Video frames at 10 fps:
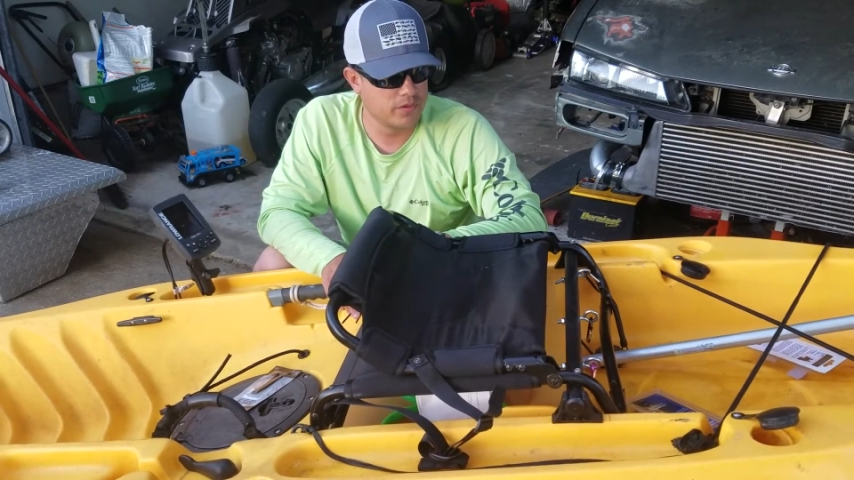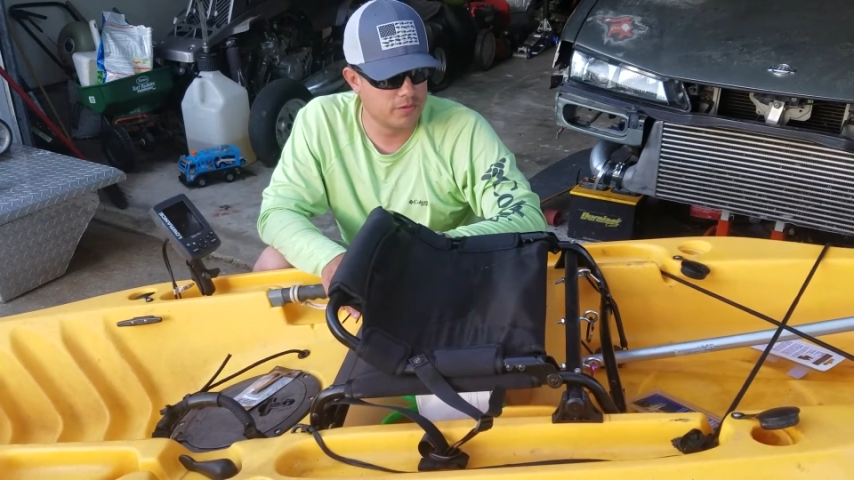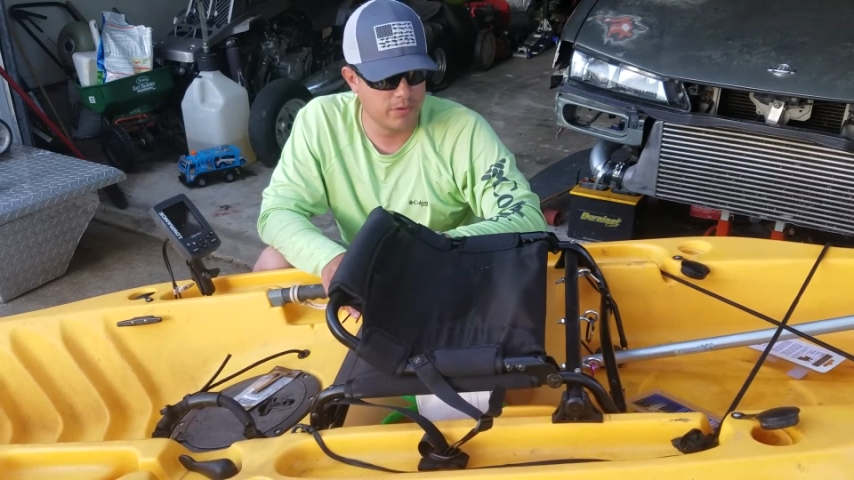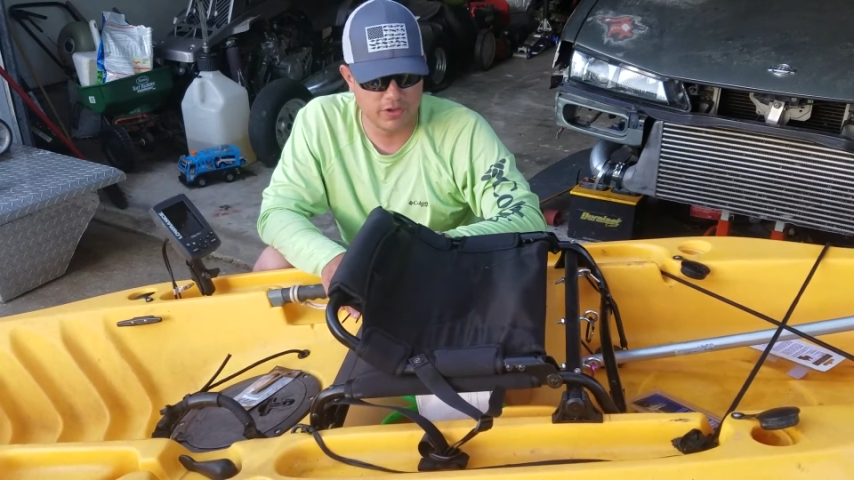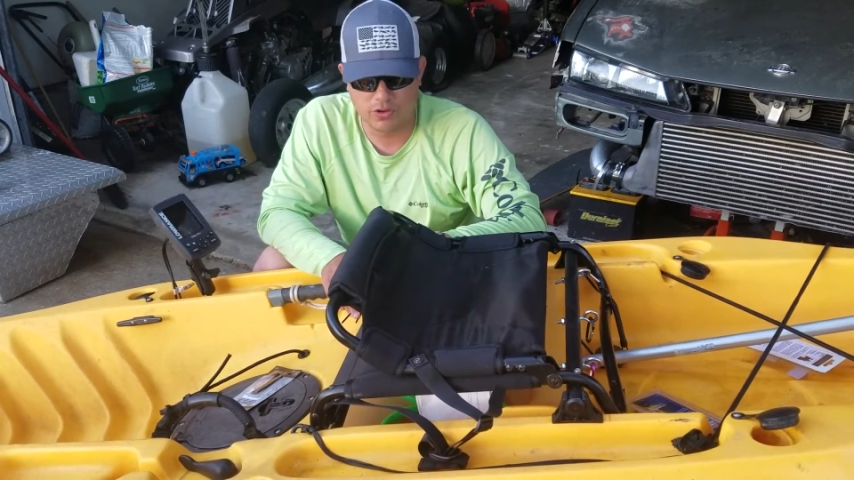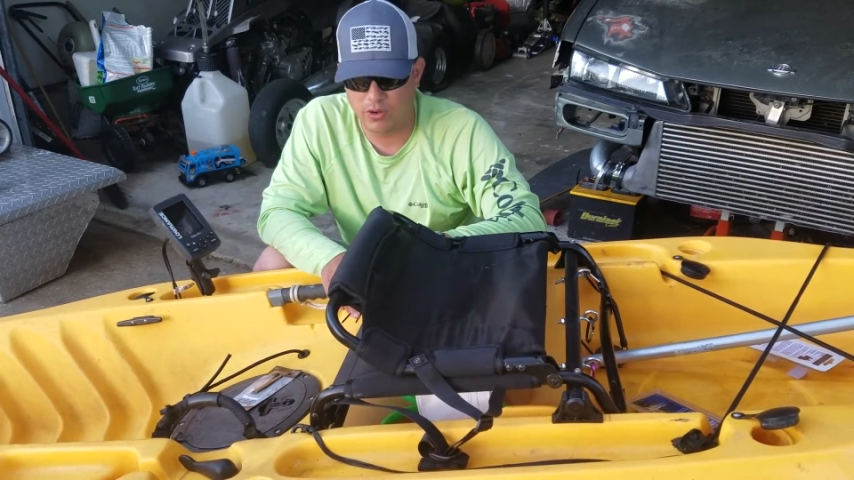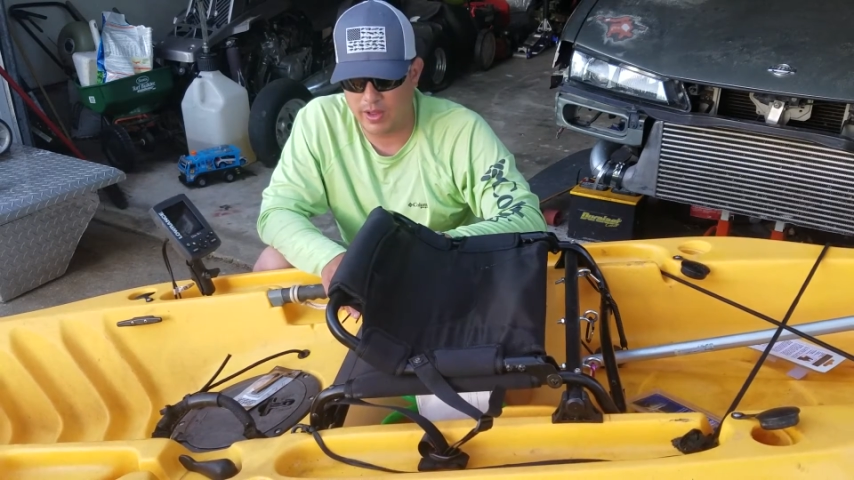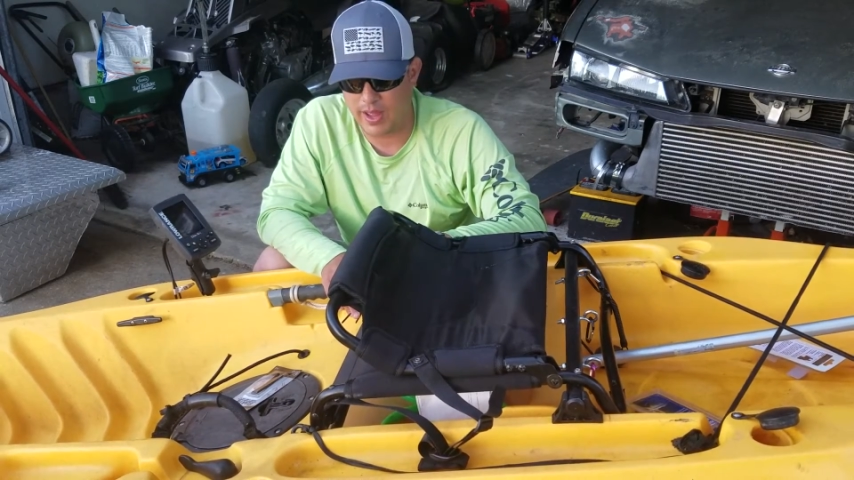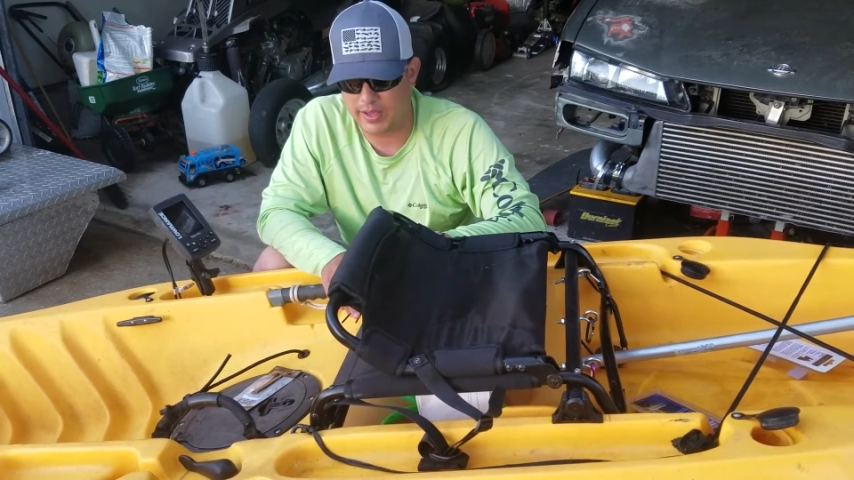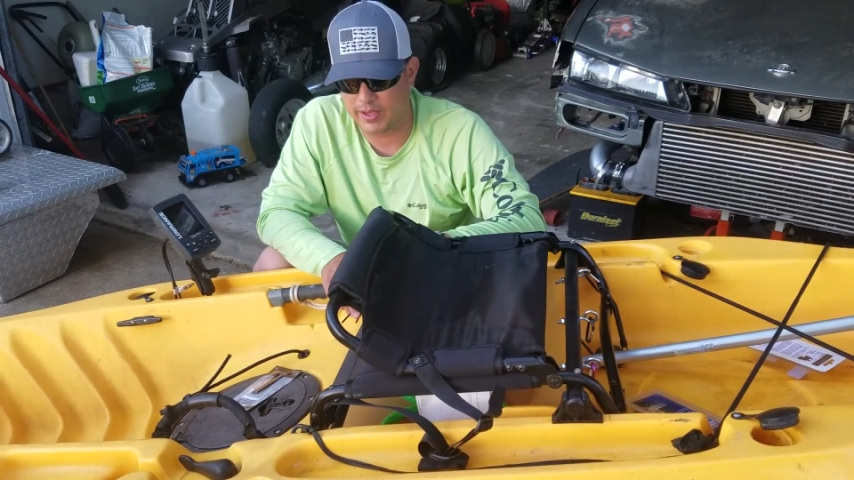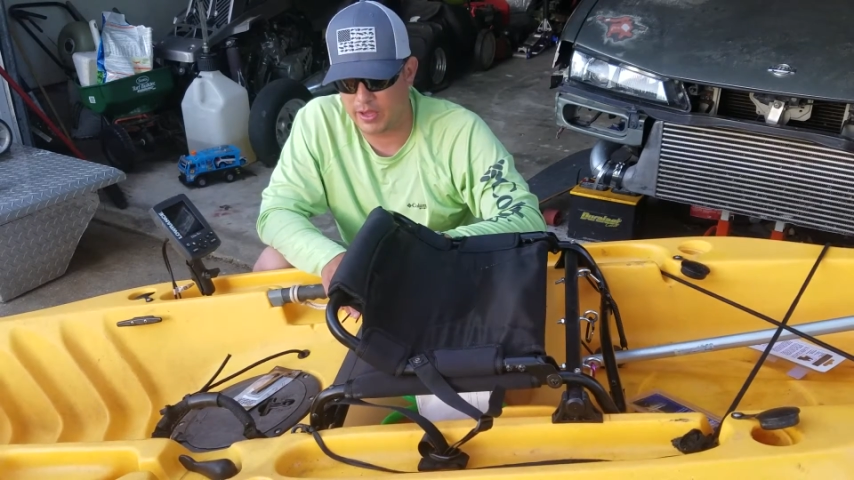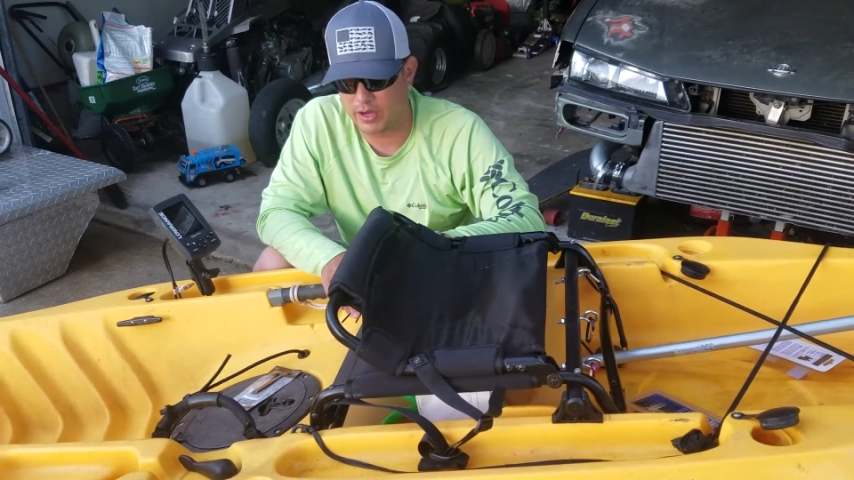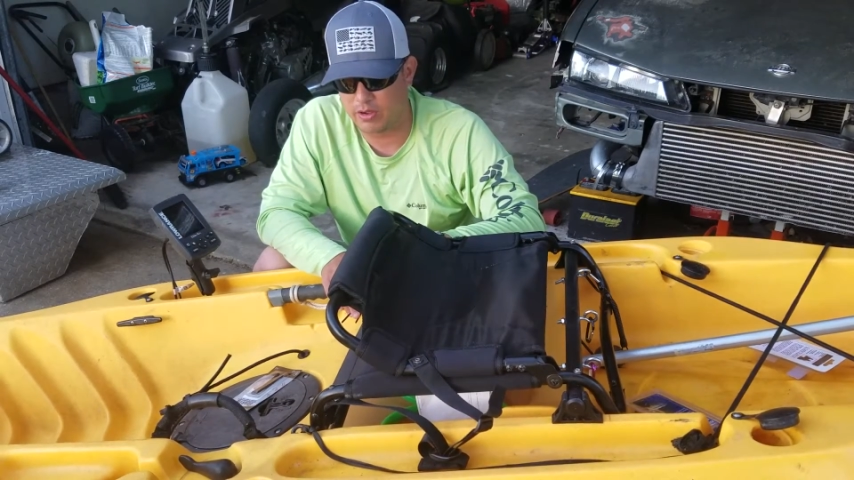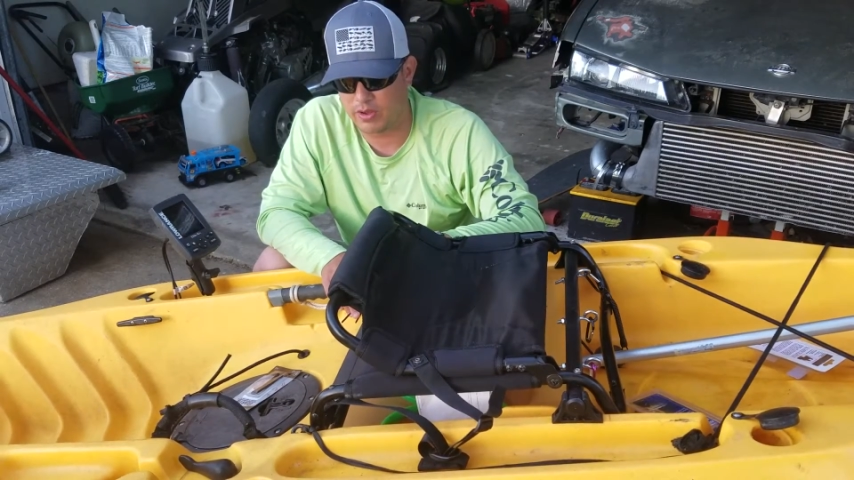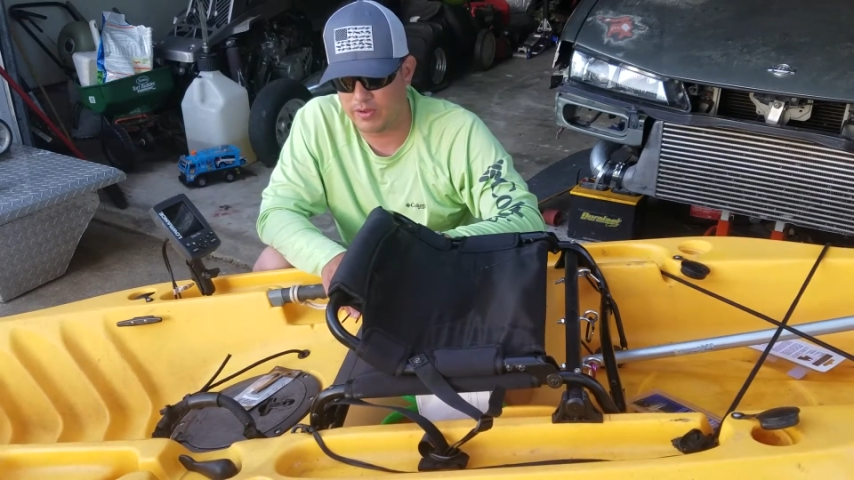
it's pretty cool. I like it, you know.